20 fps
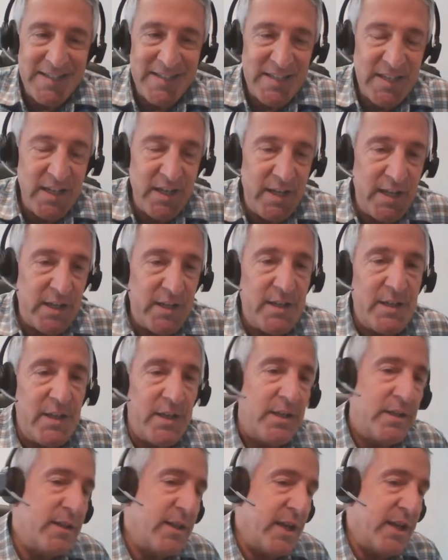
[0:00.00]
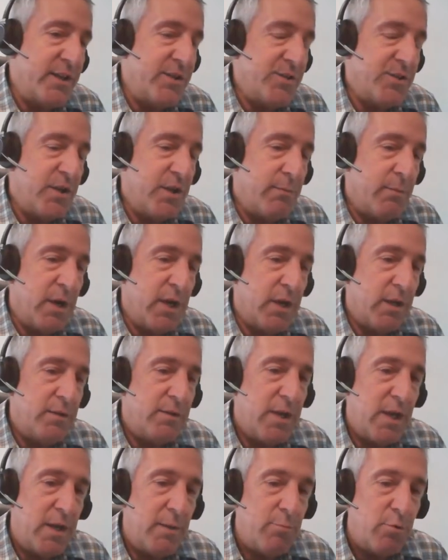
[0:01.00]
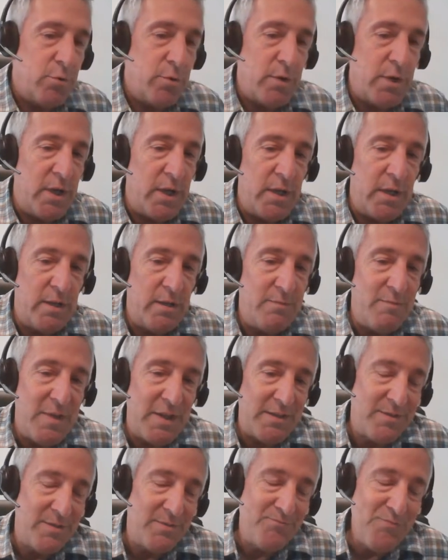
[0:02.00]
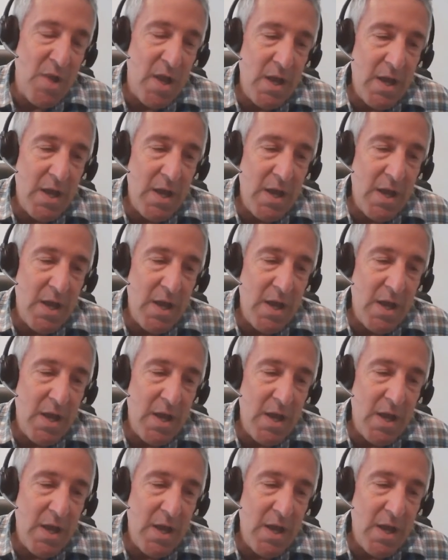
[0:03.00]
disconnecting the HDMI cable, and that's